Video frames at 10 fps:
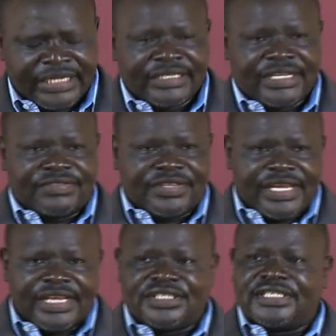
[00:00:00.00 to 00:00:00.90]
The
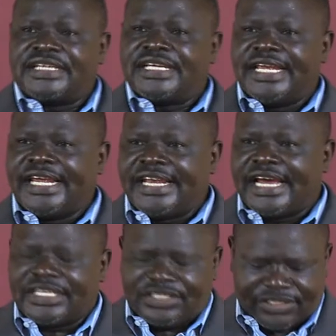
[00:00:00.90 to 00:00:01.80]
things that hinder
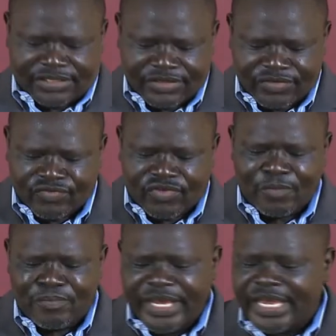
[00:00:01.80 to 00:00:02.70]
us
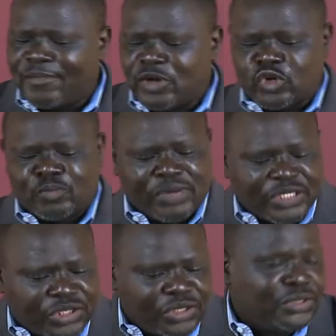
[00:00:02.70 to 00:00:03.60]
from being able to
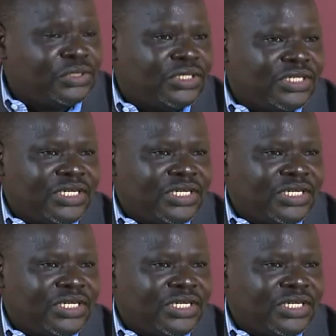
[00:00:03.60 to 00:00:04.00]
pursue,